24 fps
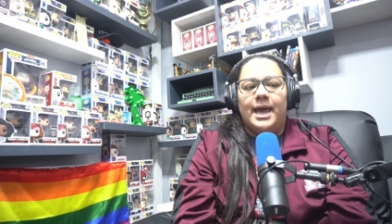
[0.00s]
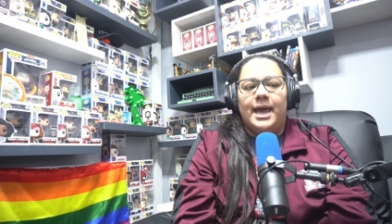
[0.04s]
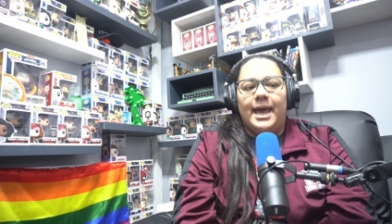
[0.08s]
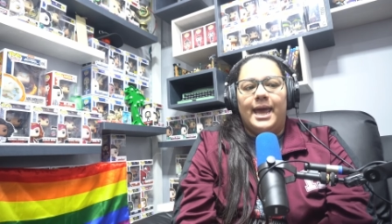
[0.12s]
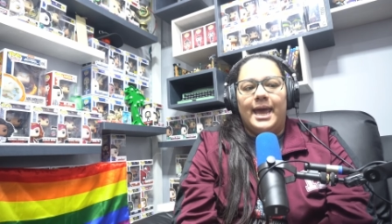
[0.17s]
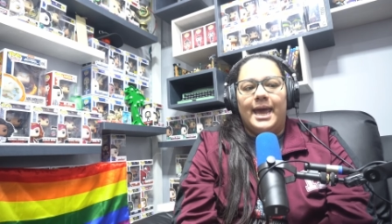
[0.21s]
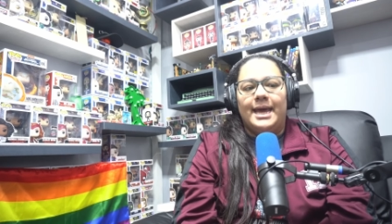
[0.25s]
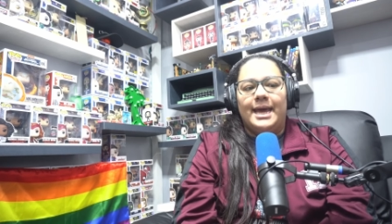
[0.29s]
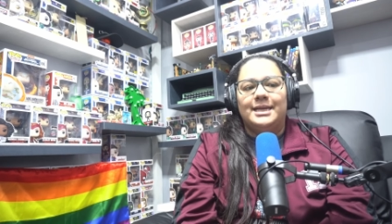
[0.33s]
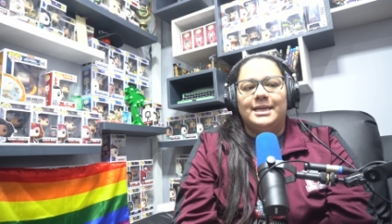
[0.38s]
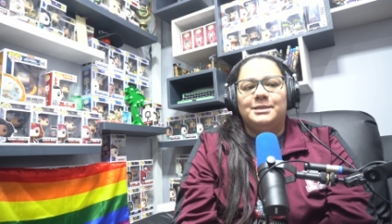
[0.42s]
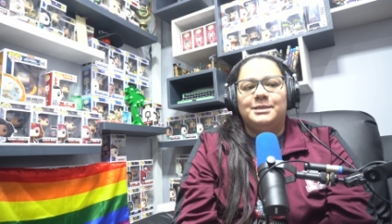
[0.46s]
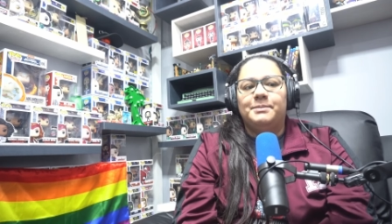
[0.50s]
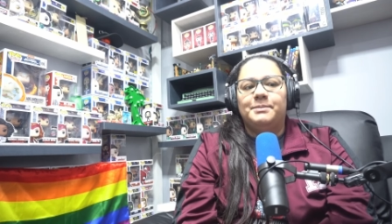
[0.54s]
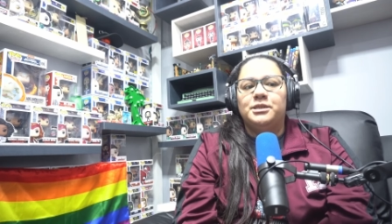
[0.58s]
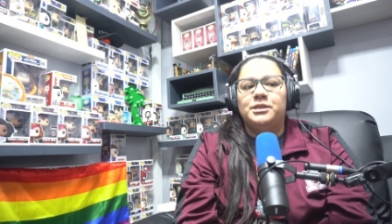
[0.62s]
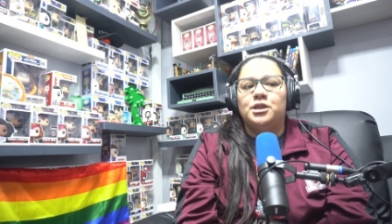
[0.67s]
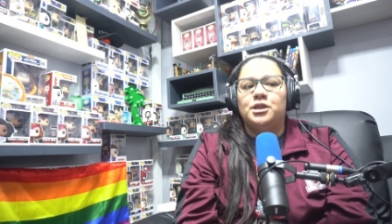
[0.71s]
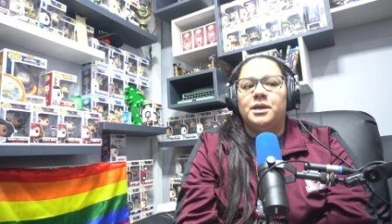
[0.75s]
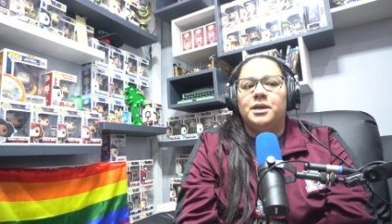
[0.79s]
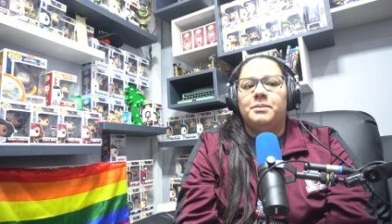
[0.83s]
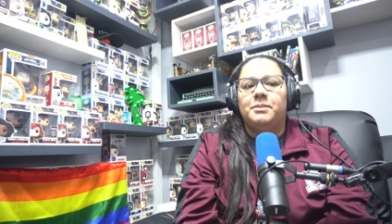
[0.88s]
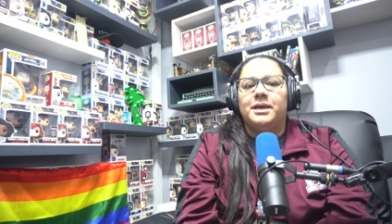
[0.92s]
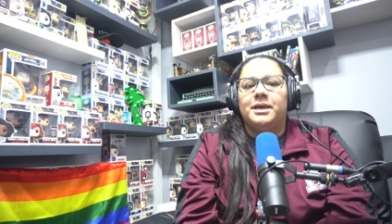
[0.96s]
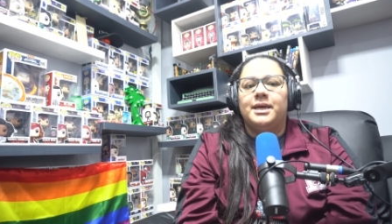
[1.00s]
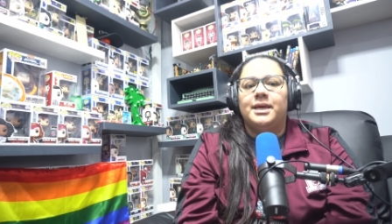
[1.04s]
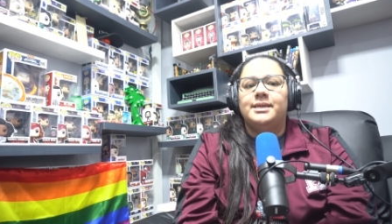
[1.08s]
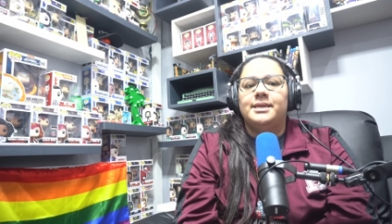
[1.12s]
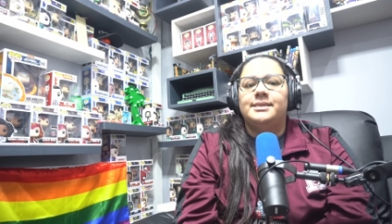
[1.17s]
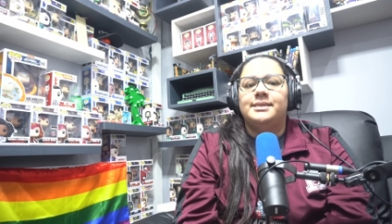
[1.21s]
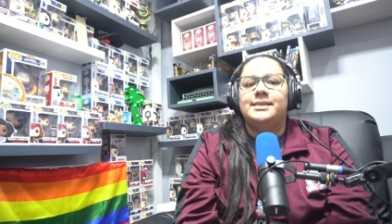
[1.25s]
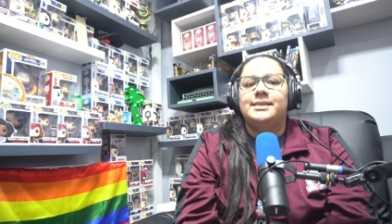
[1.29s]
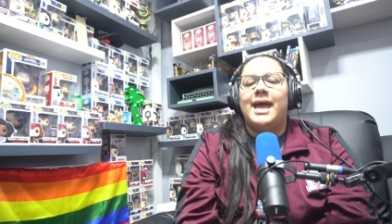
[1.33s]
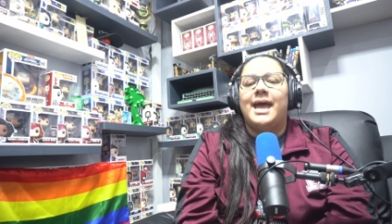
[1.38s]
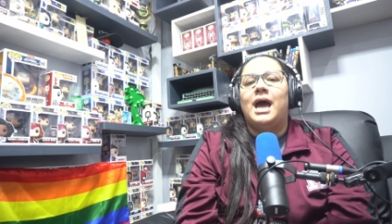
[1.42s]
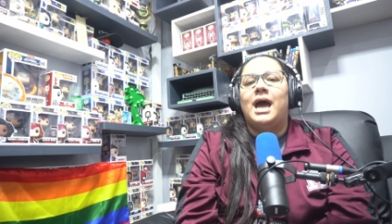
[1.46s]
and especially
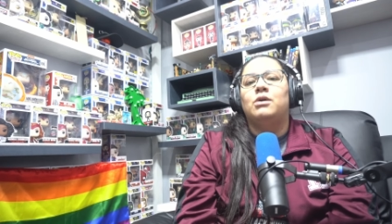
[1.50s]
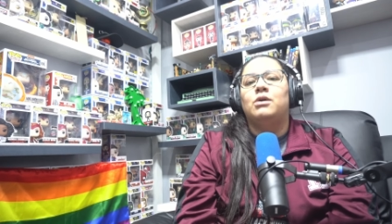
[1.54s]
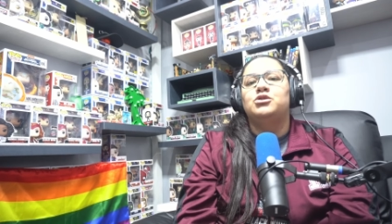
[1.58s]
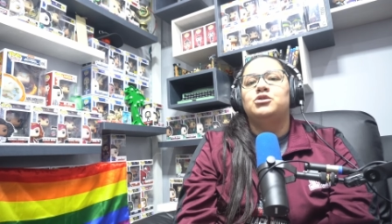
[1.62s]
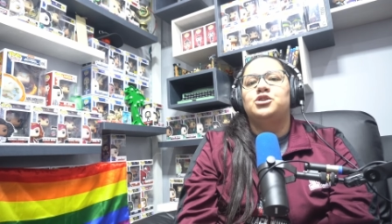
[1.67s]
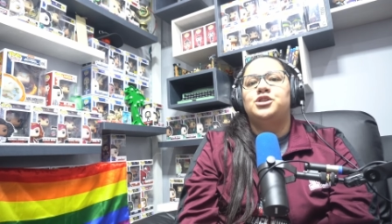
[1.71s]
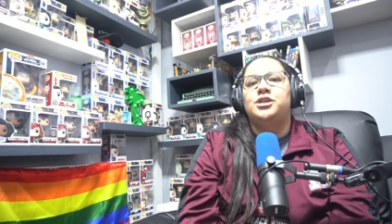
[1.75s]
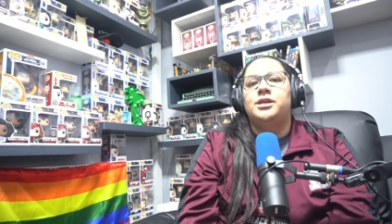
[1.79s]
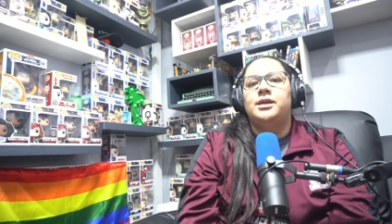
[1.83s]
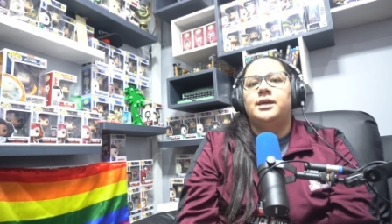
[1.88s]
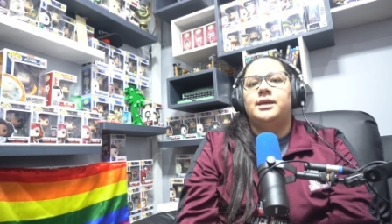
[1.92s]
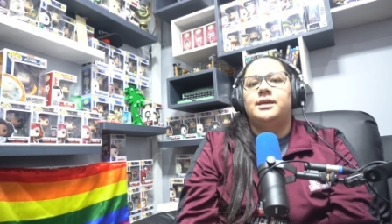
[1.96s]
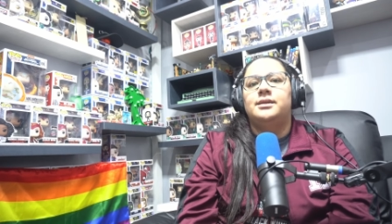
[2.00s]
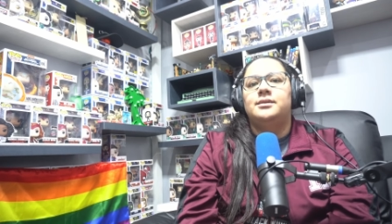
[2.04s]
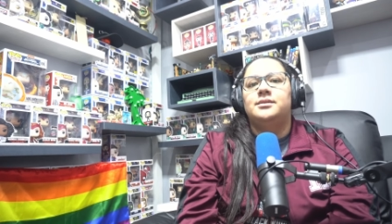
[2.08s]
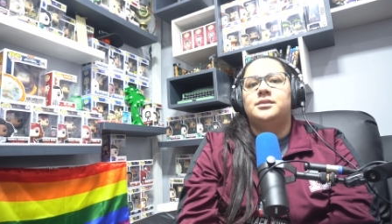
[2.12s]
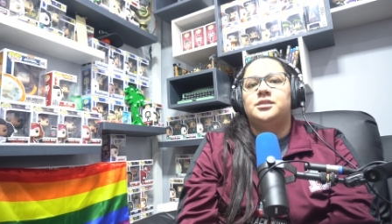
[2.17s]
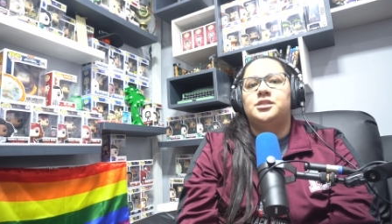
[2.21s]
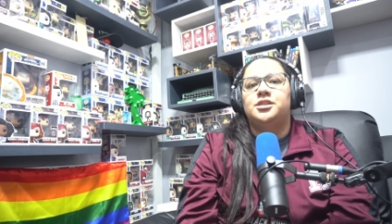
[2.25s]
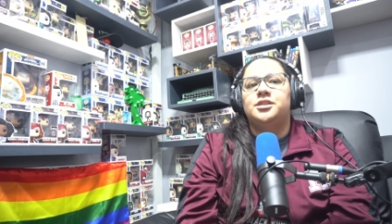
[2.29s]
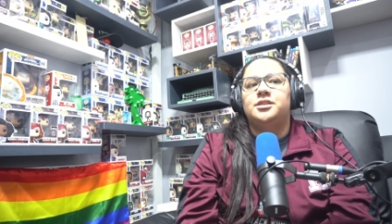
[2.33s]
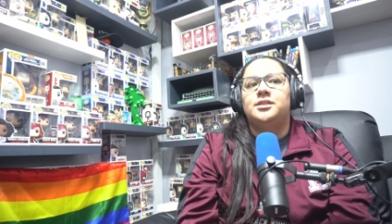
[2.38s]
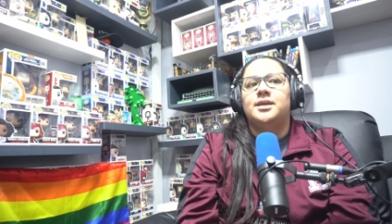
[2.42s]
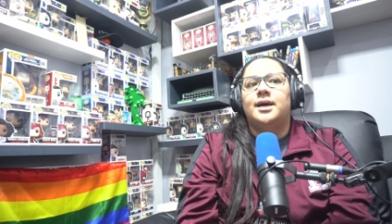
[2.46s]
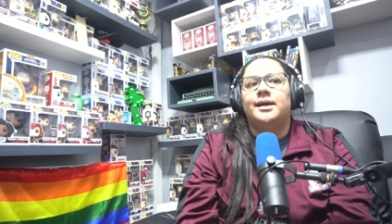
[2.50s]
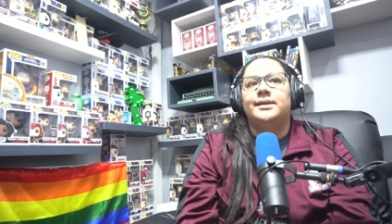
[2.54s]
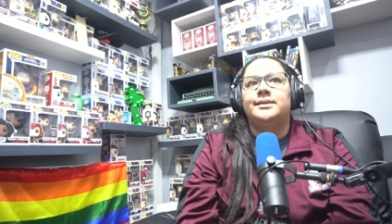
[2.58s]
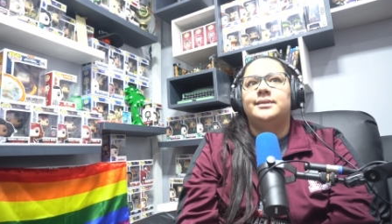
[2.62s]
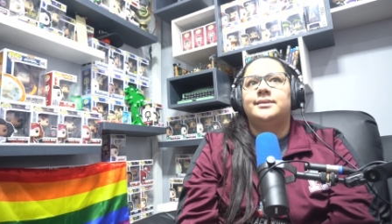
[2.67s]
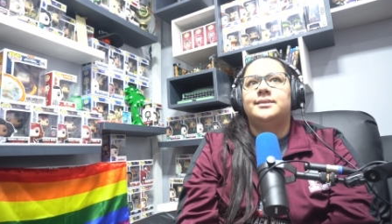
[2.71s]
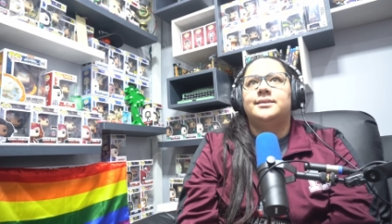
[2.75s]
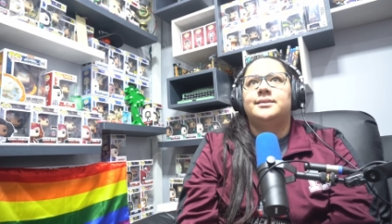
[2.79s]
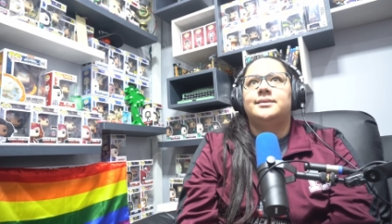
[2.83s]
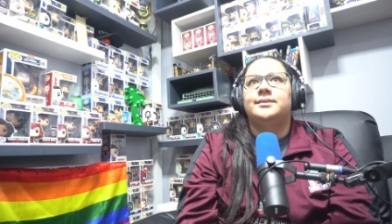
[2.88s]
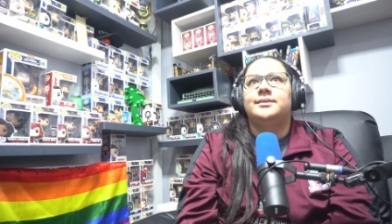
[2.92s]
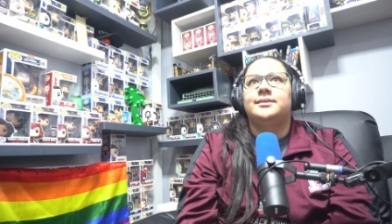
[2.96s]
because now she she
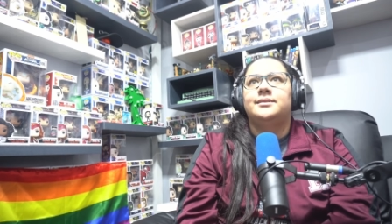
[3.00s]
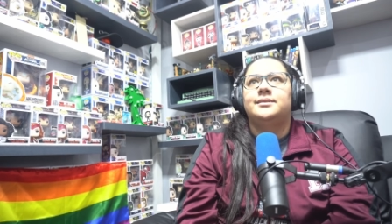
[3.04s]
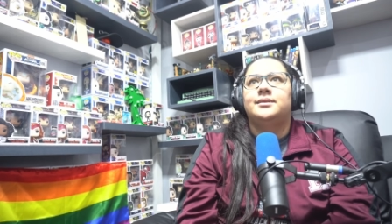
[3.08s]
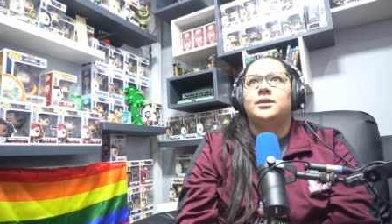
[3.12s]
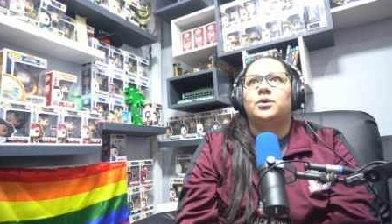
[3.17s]
does